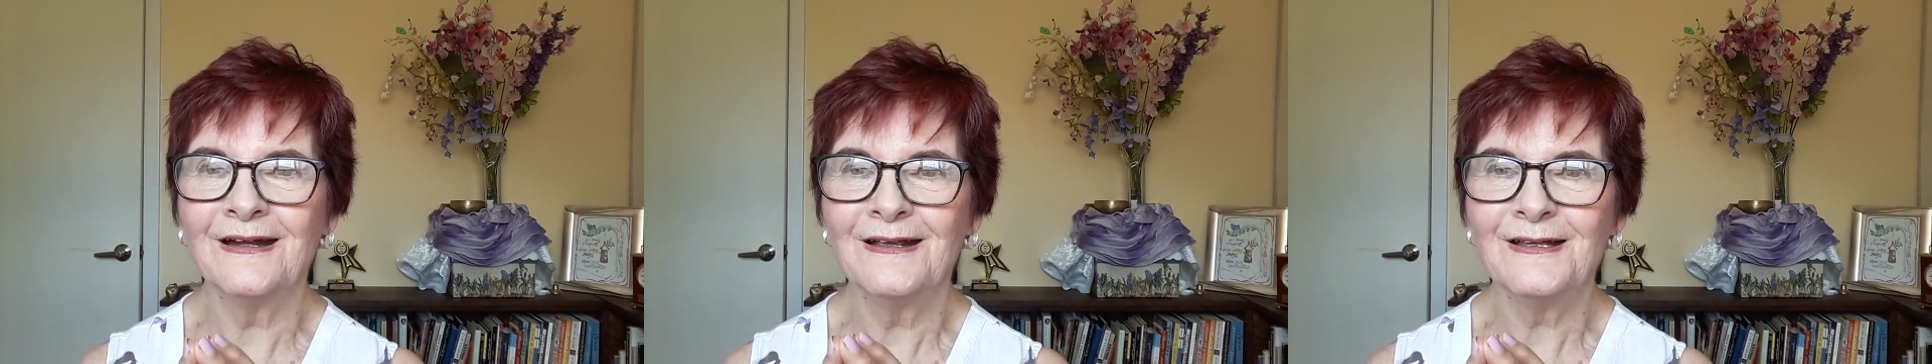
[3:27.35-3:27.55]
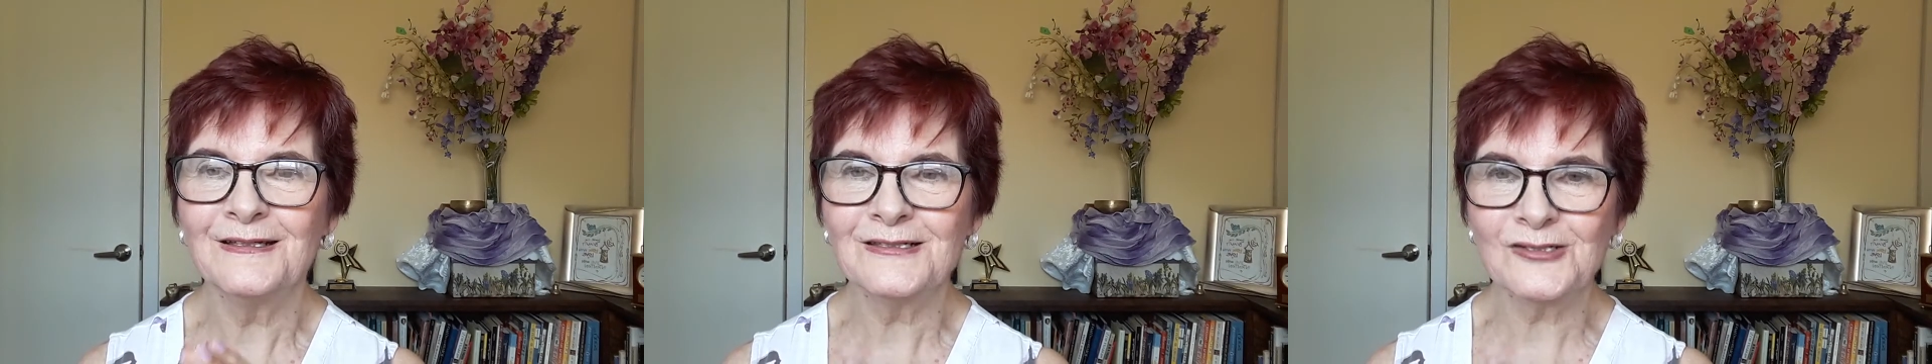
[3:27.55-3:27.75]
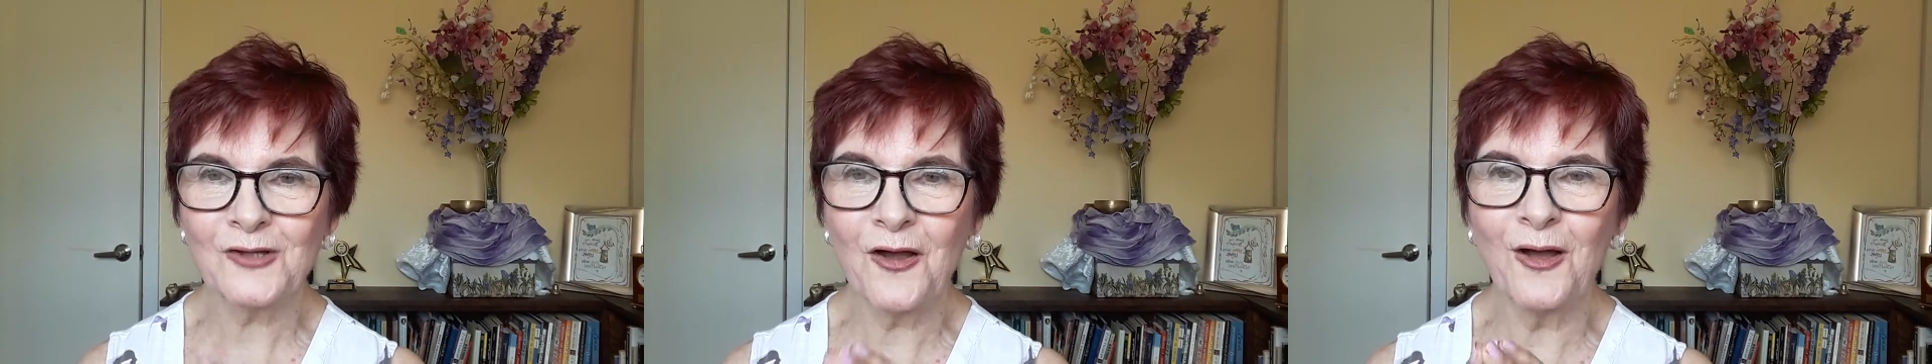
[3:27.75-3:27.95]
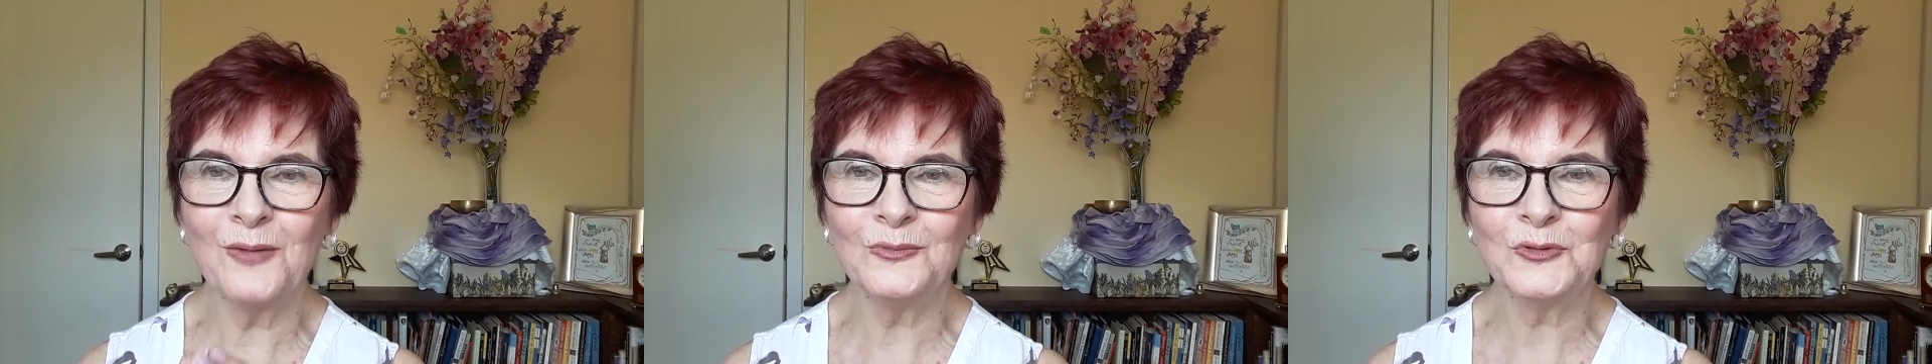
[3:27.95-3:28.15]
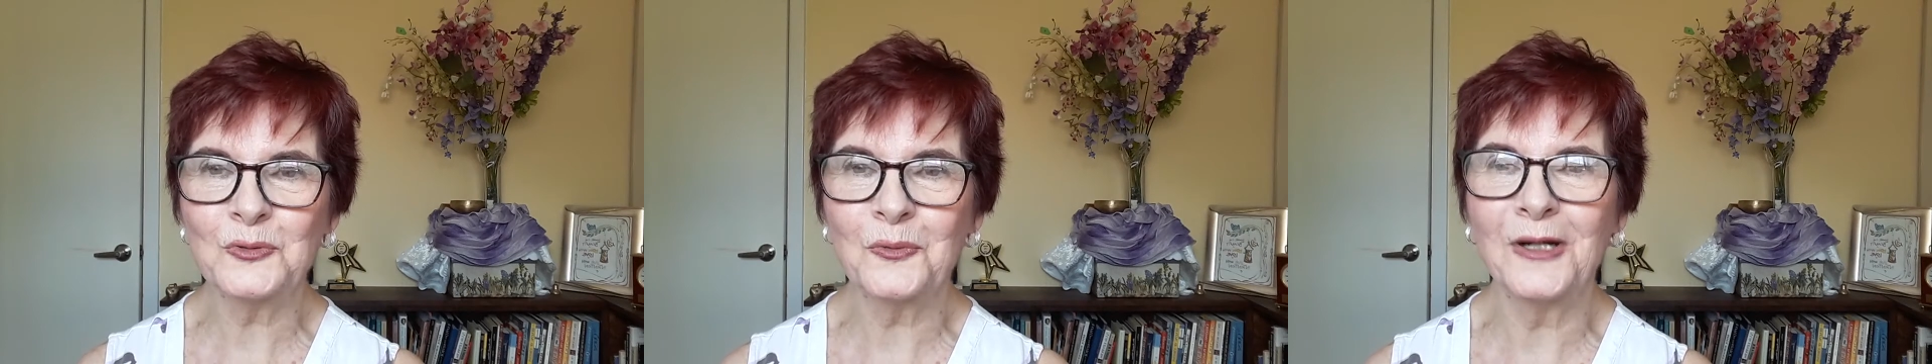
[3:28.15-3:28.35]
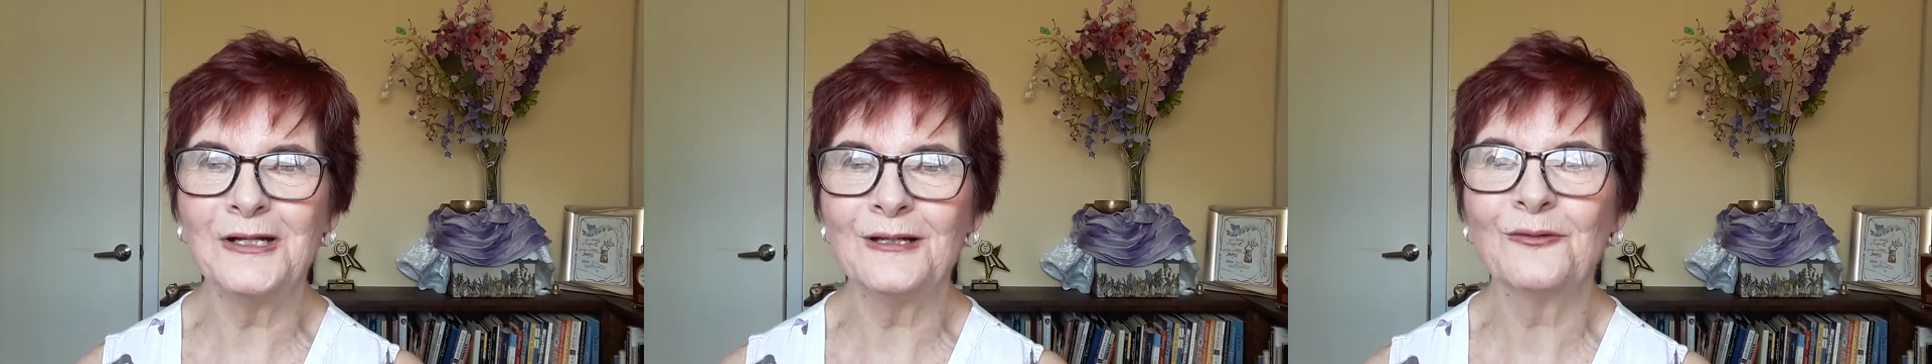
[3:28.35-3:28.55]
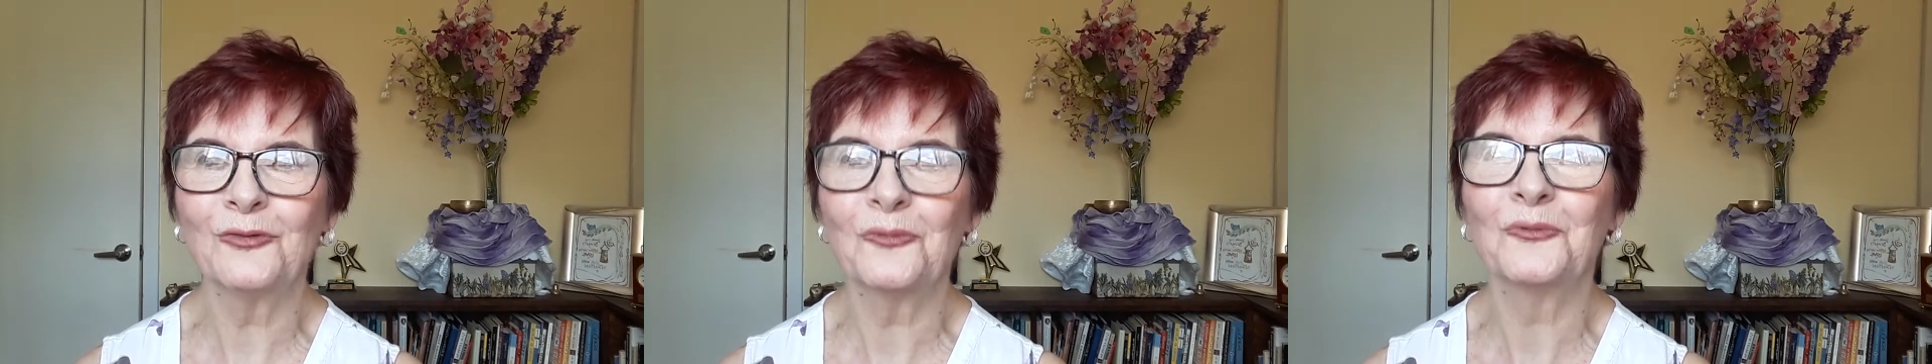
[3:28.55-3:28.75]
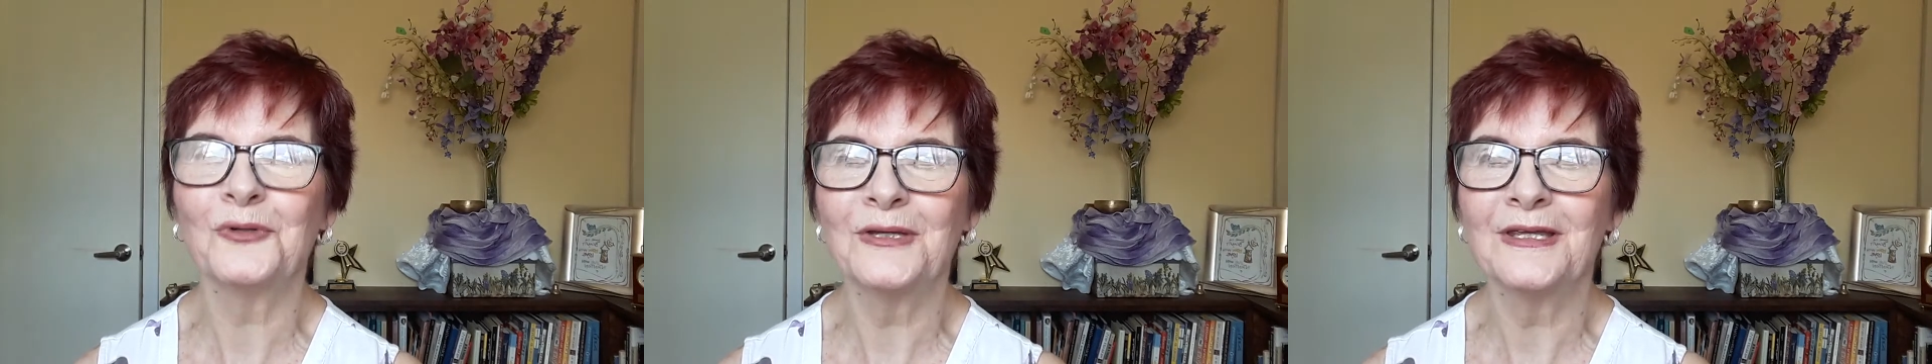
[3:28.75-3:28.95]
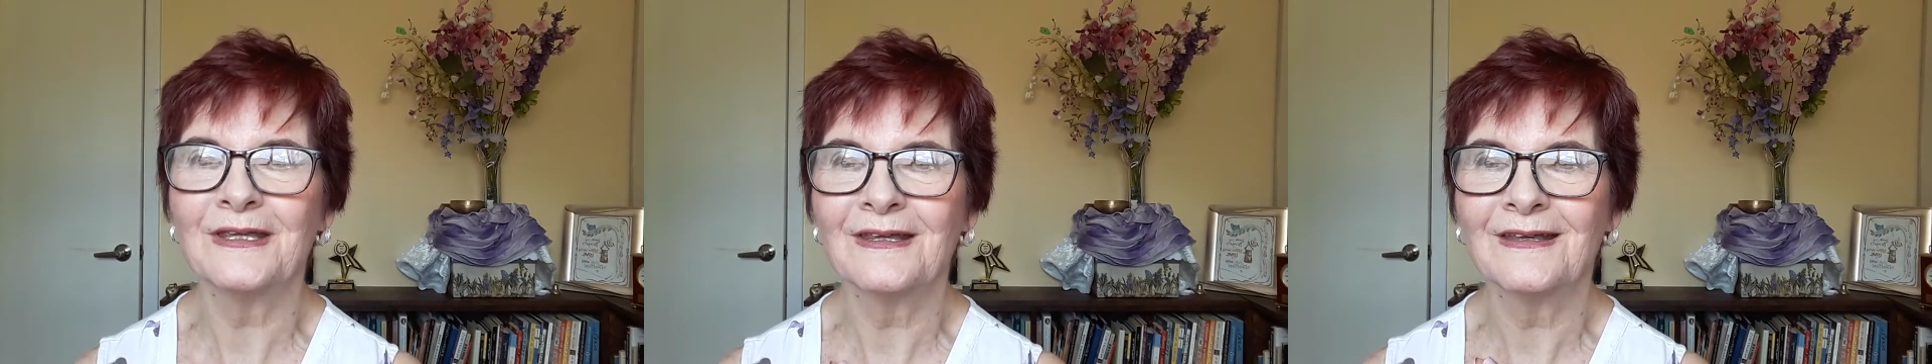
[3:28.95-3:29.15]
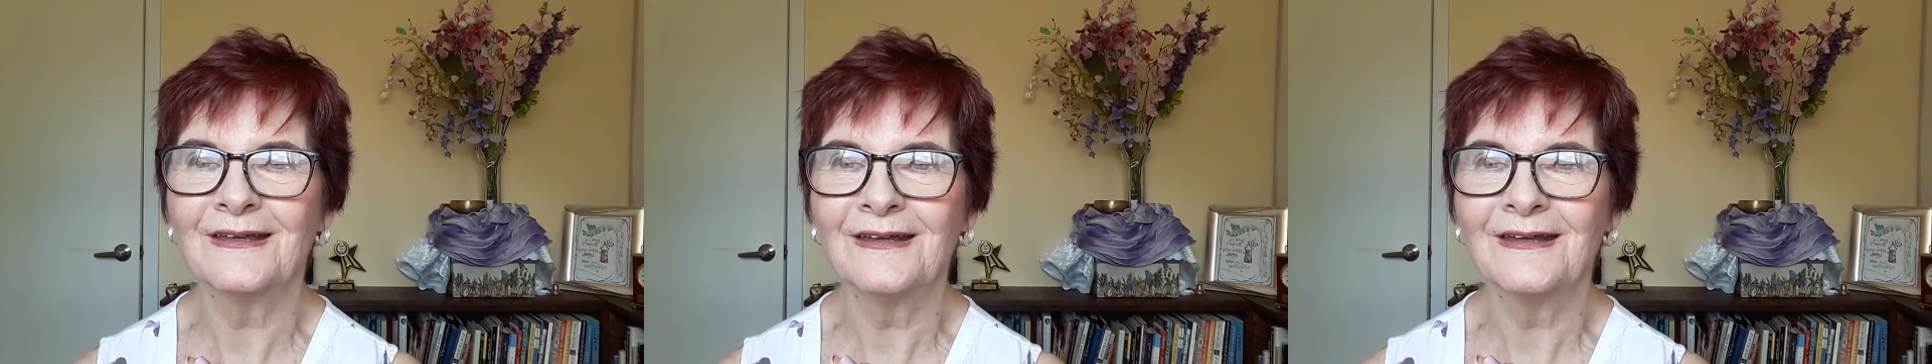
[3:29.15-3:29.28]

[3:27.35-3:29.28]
Psalm 23.